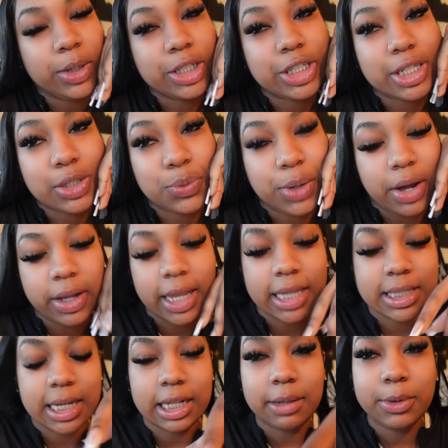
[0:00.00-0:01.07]
we just went out
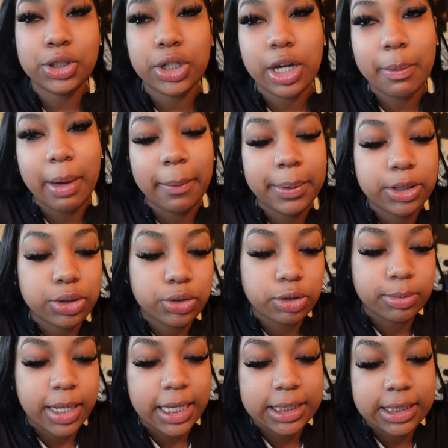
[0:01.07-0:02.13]
last night. Let me show y'all my pictures
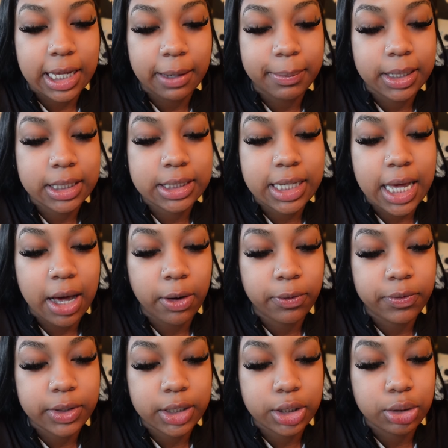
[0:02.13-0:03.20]
from last night because that
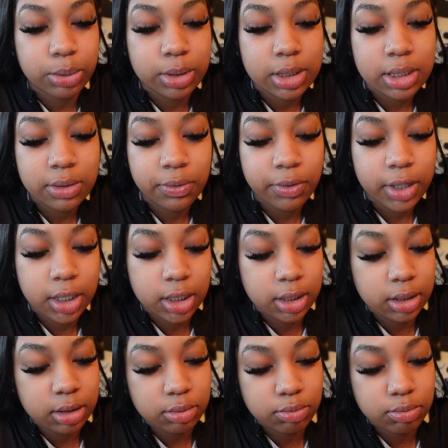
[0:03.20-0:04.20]
outfit cute as a fuck.